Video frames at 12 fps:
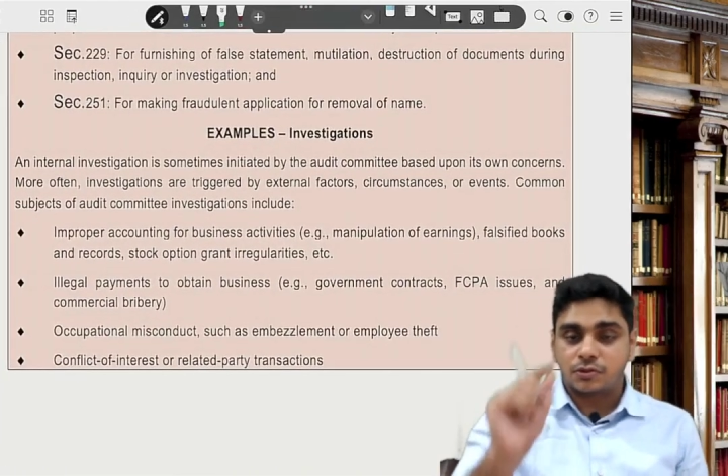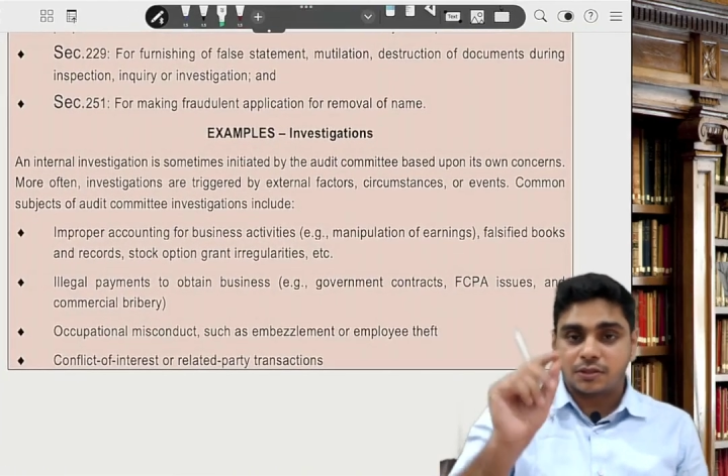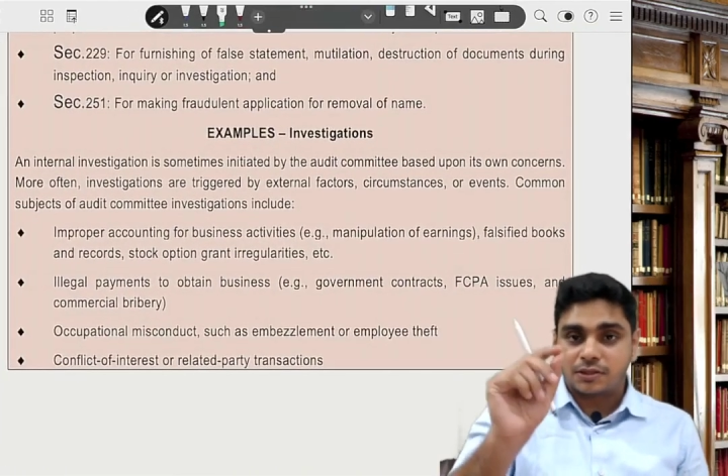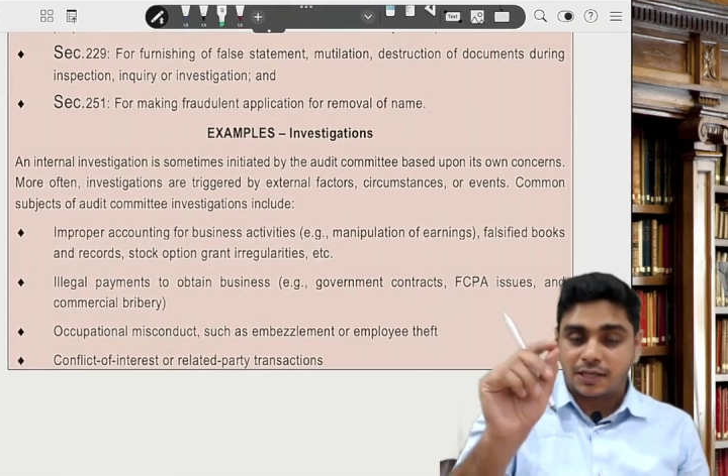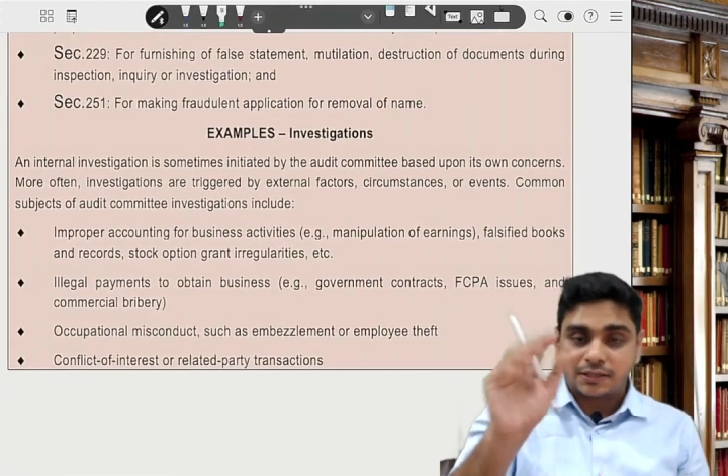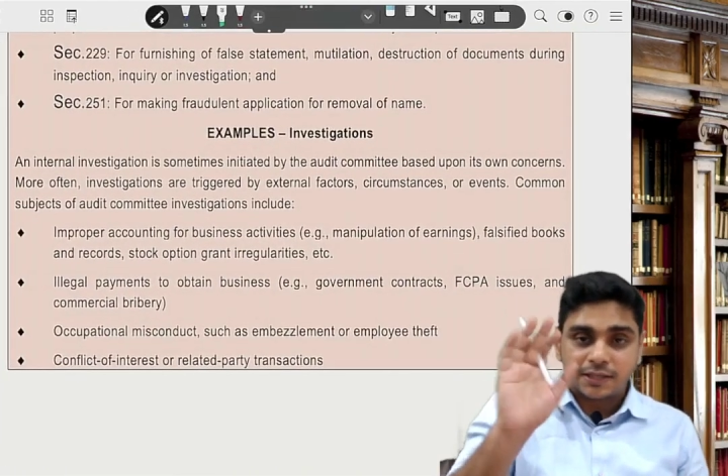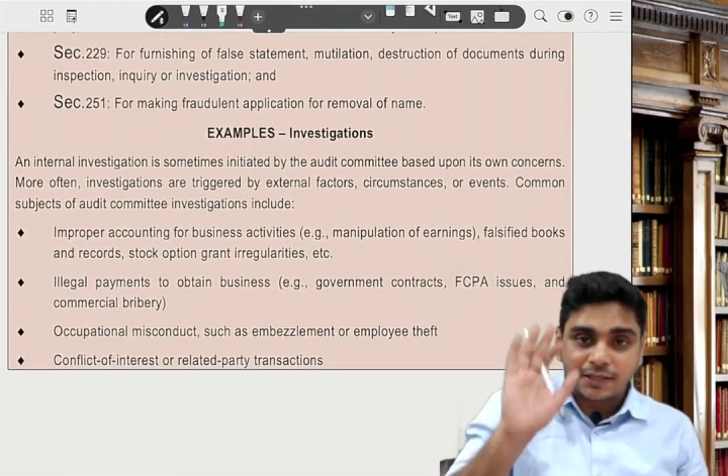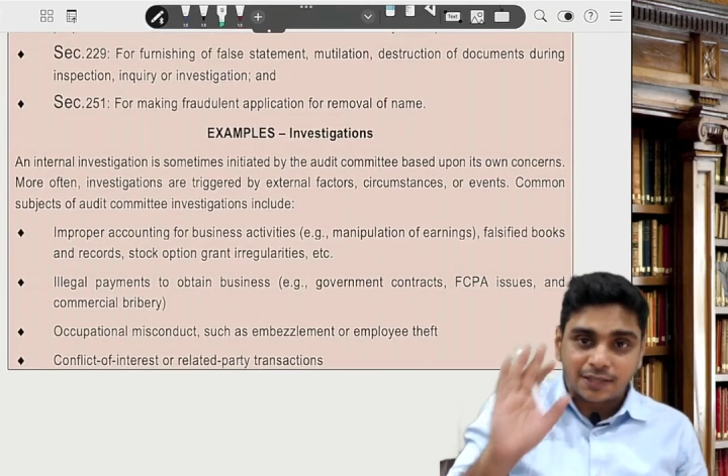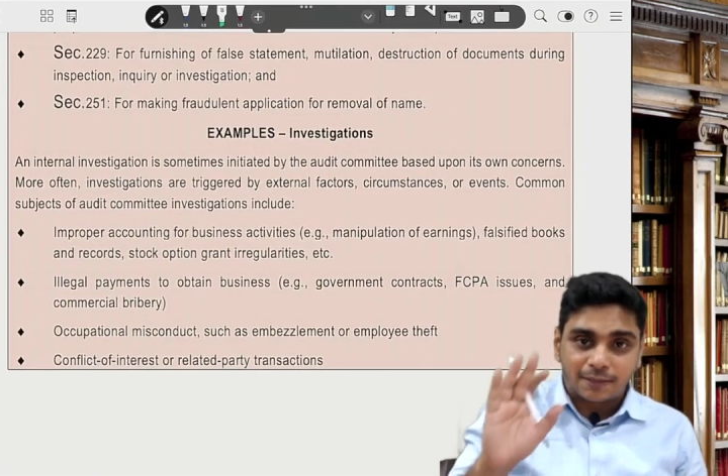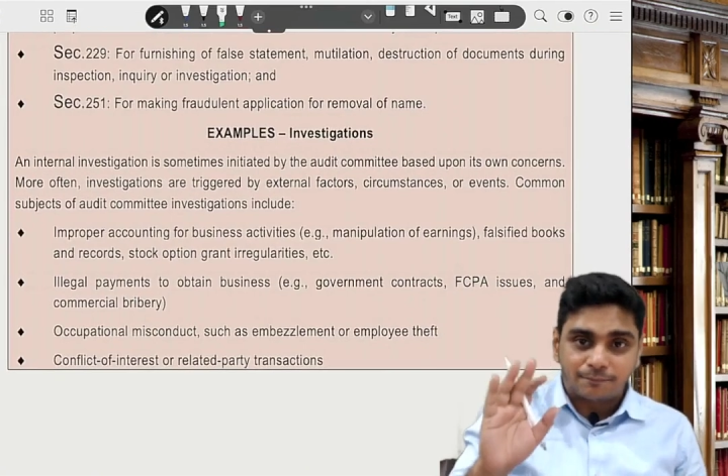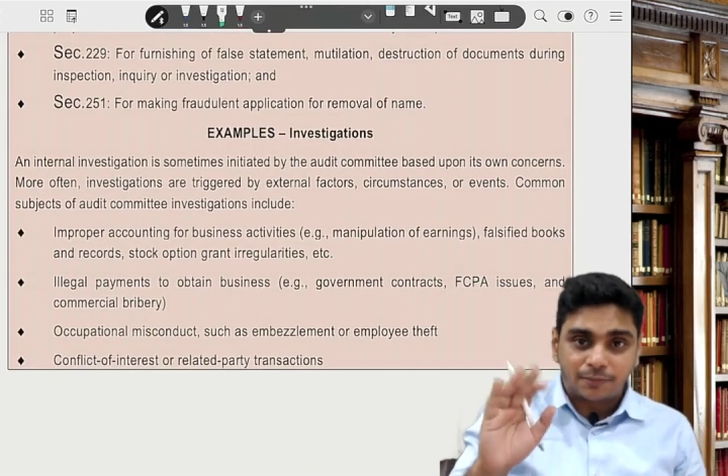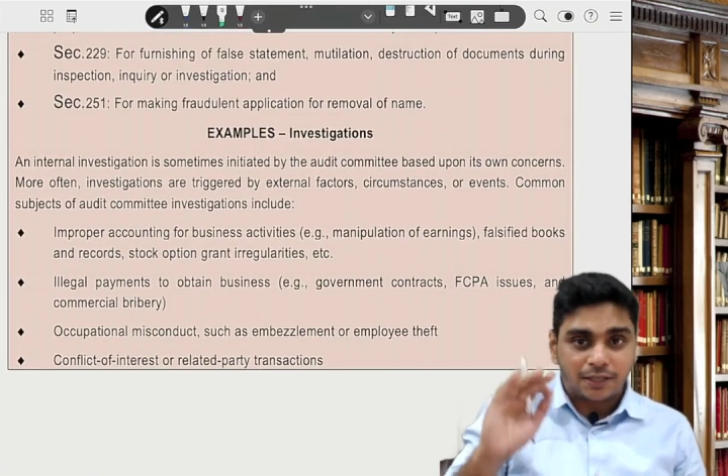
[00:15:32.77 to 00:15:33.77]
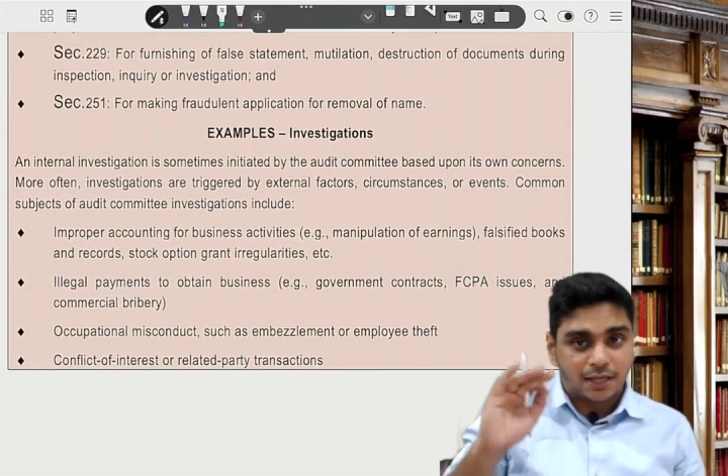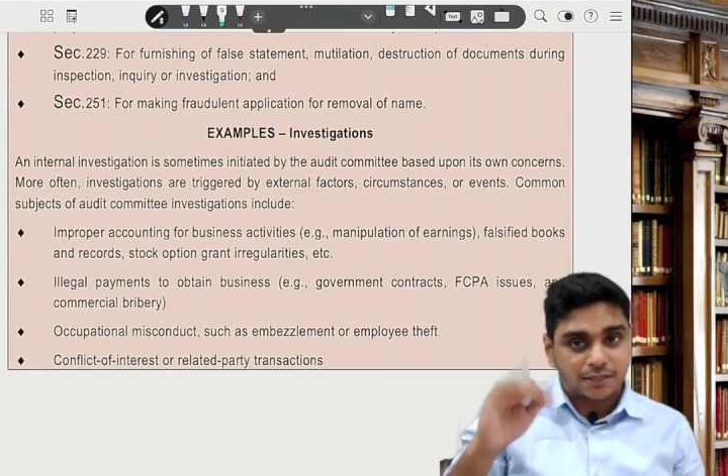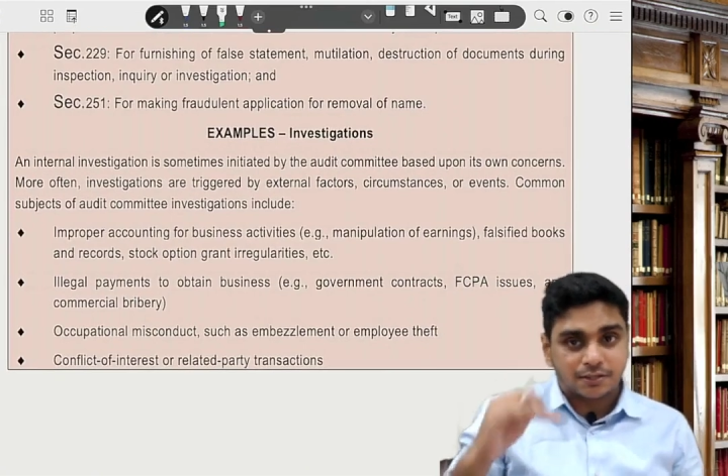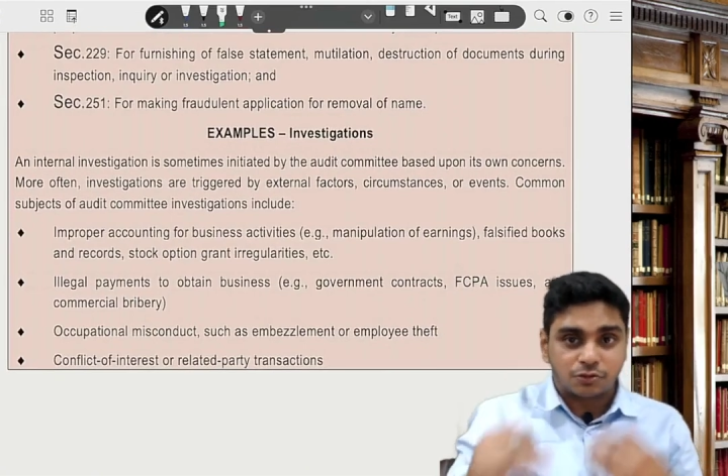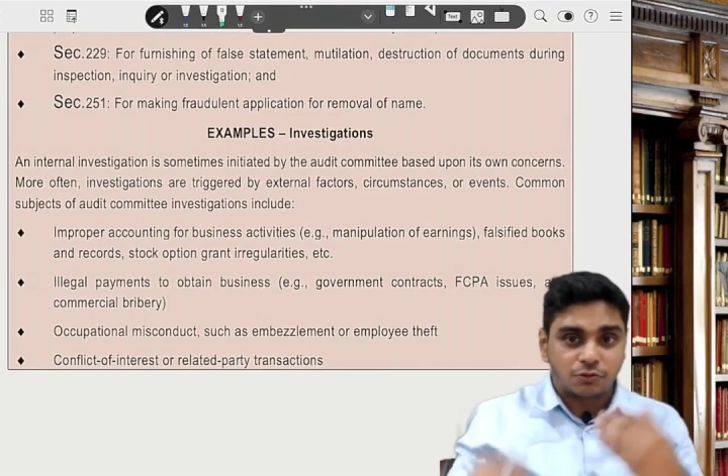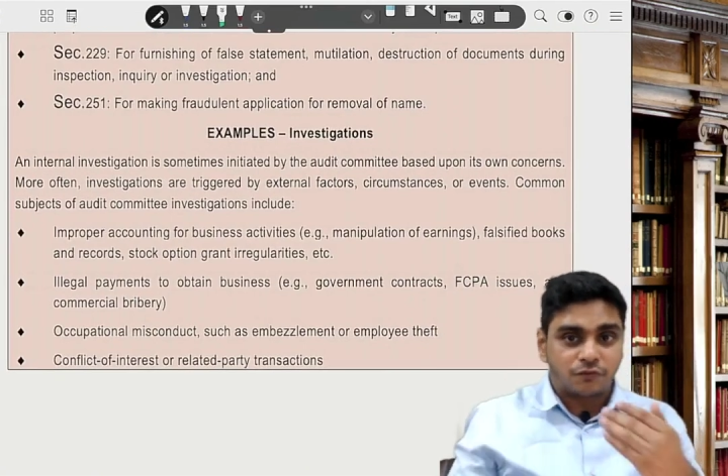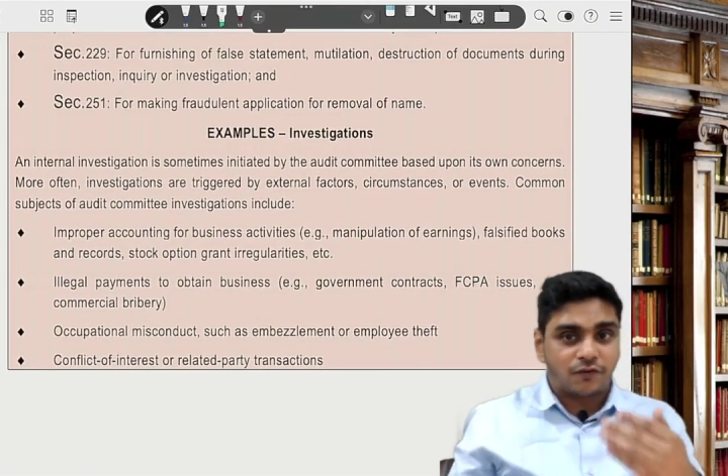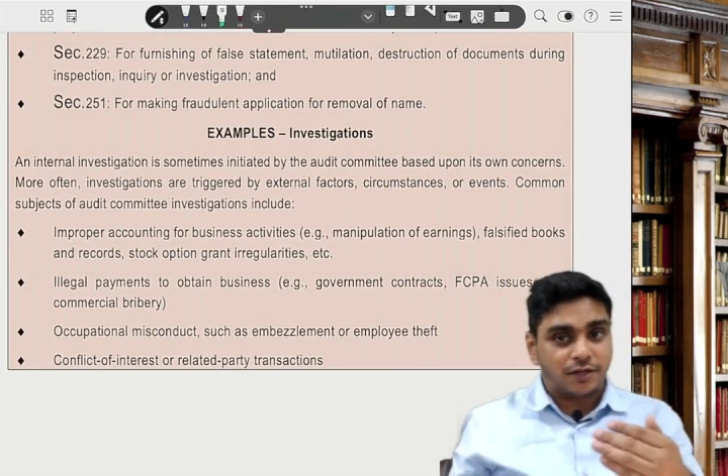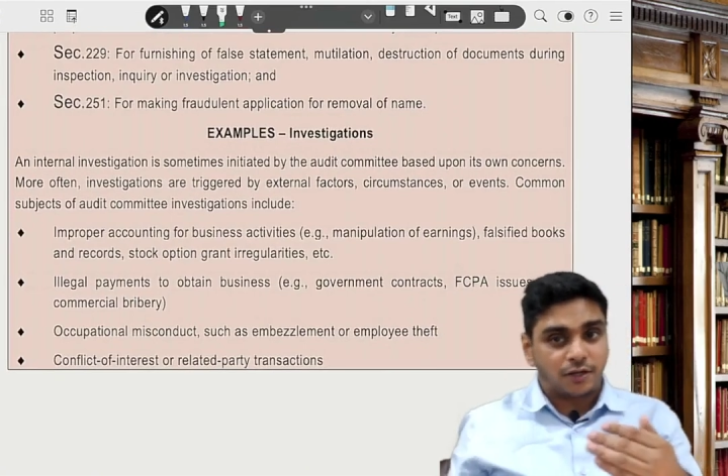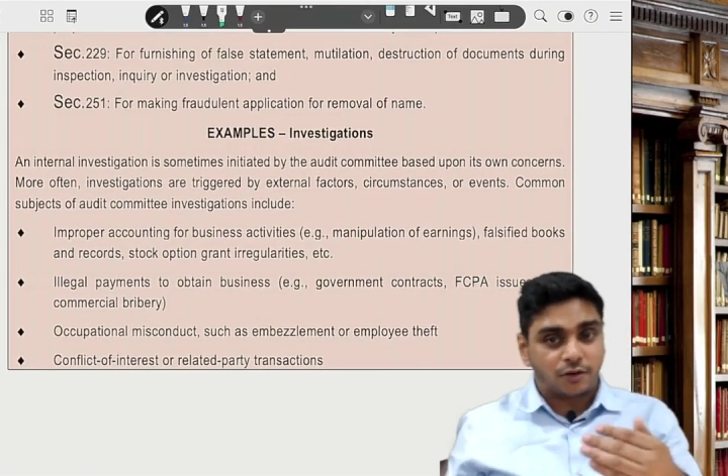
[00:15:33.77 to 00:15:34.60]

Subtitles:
take the example and ask us to find